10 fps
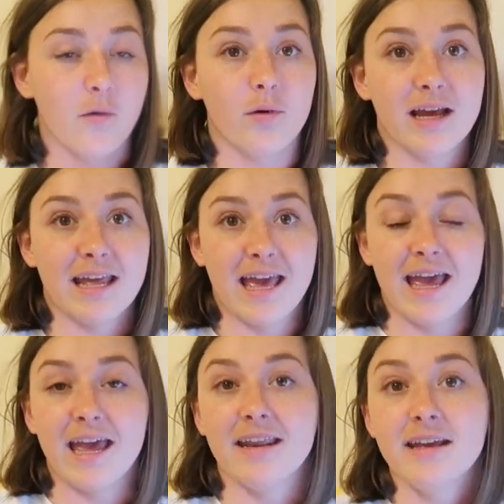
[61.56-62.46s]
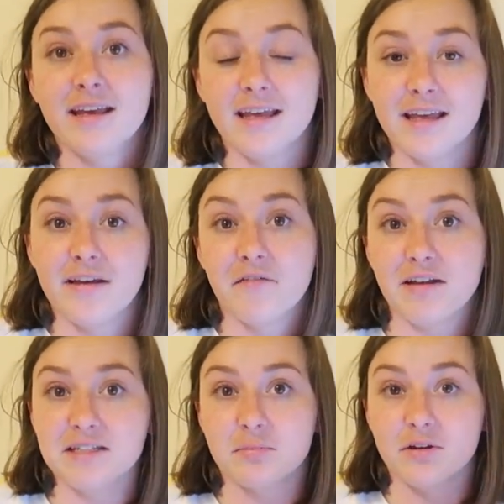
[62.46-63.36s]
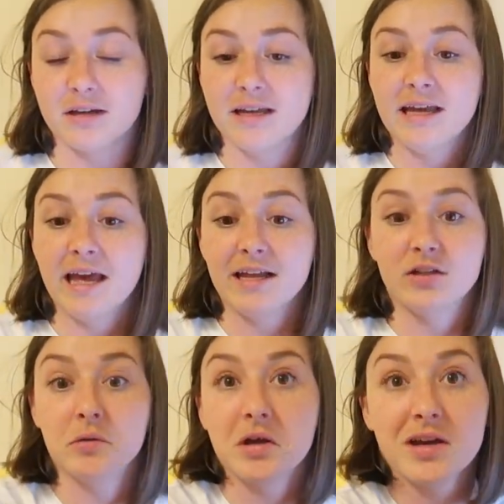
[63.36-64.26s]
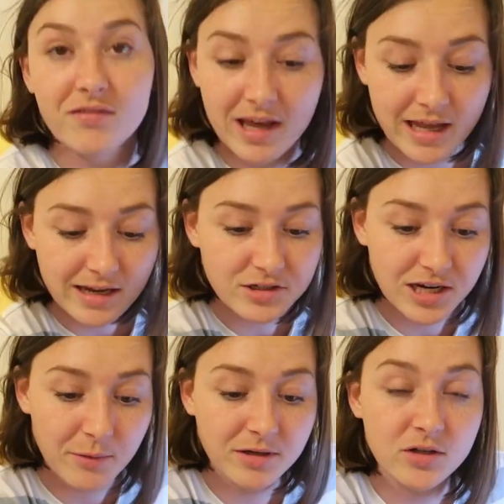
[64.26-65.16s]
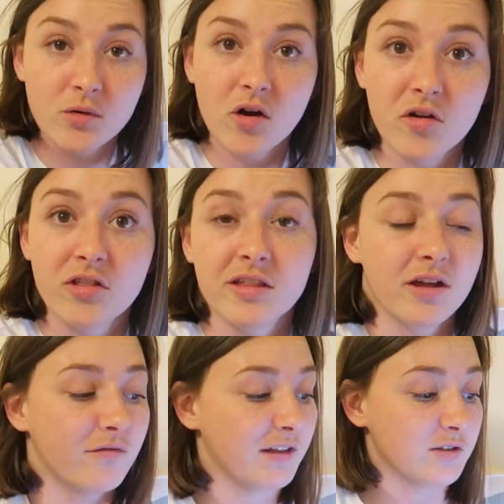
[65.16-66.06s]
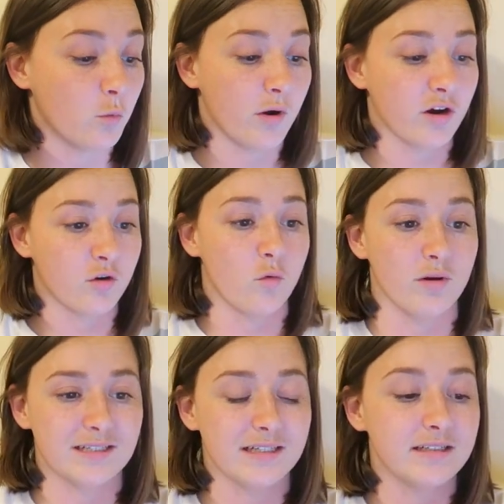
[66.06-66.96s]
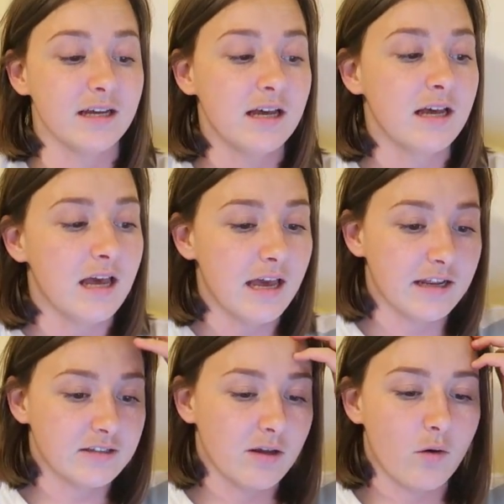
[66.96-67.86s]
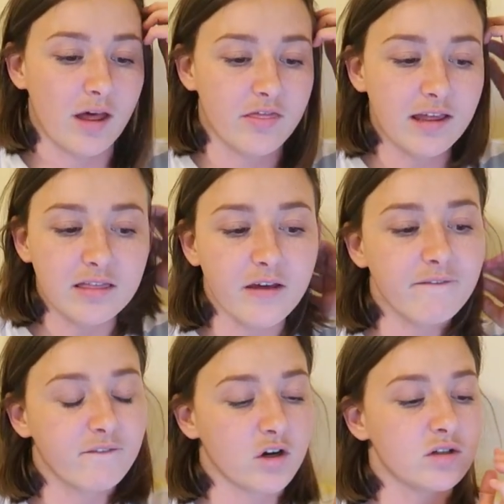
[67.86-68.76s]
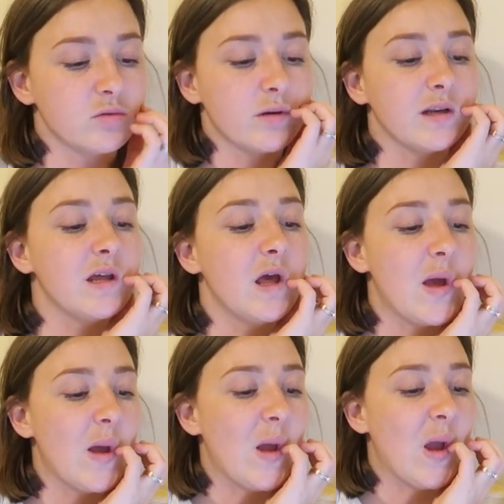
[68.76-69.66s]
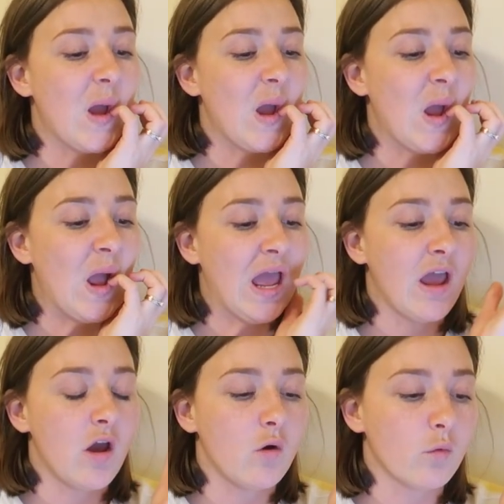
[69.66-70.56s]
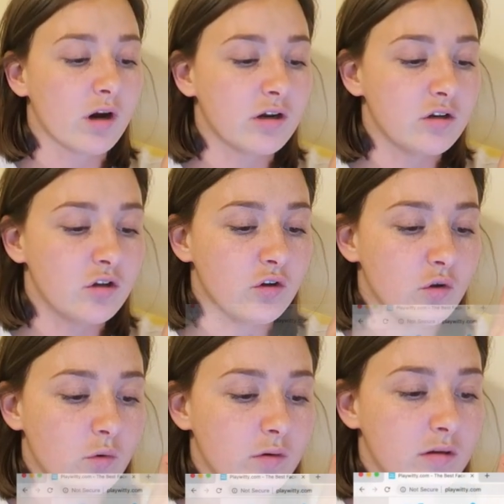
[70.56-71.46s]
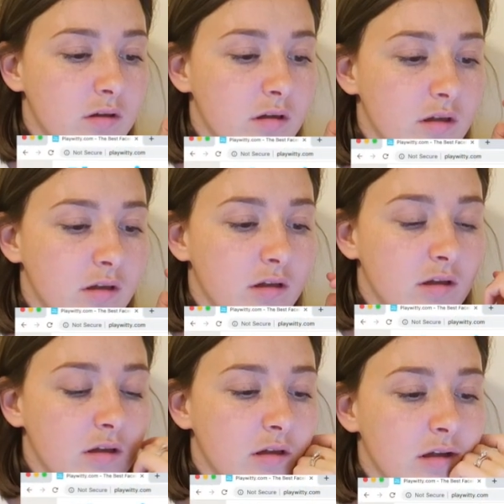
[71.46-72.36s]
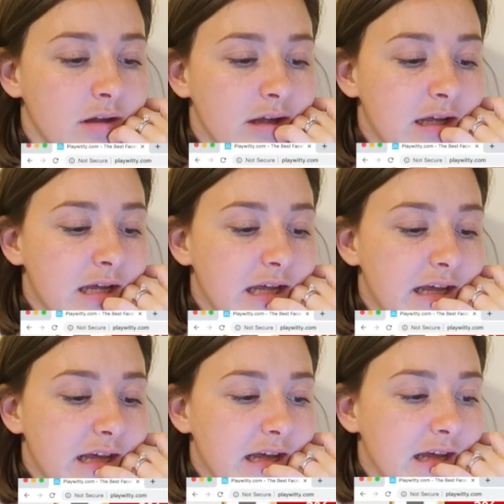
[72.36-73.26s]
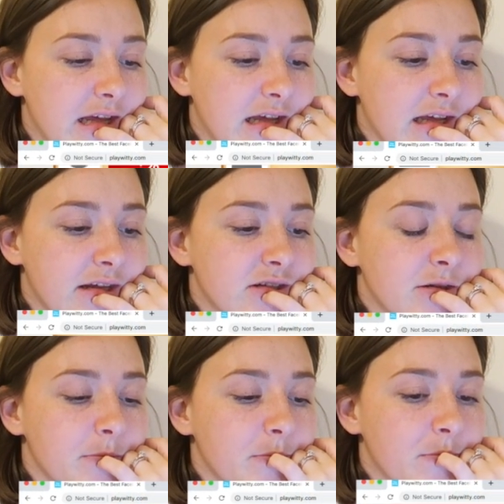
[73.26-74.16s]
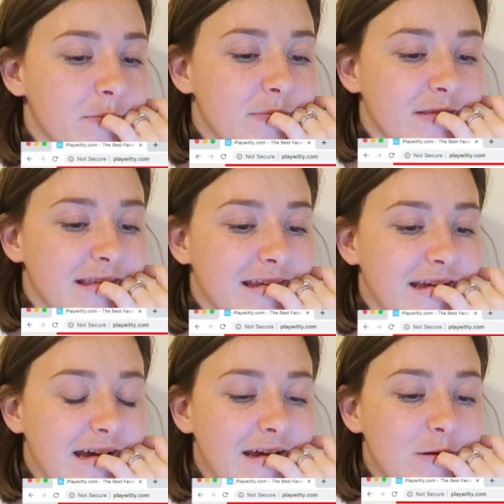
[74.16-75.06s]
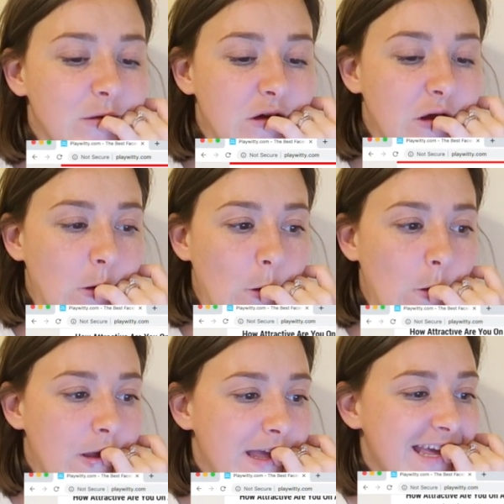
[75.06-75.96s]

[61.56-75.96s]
when I had Facebook at too young of age, and I would do all of these weird quizzes. And so I think the first one we're gonna do is, I don't know.